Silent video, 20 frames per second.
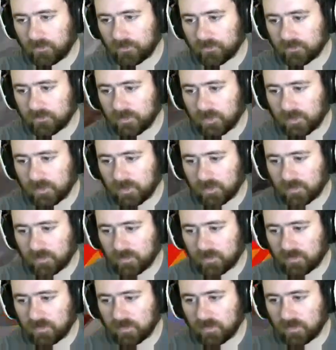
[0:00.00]
And
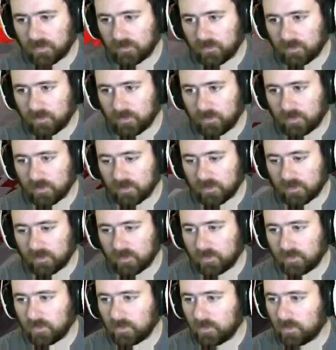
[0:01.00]
then we want
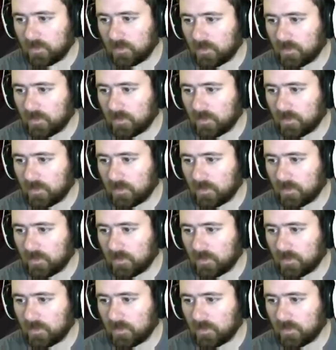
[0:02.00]
to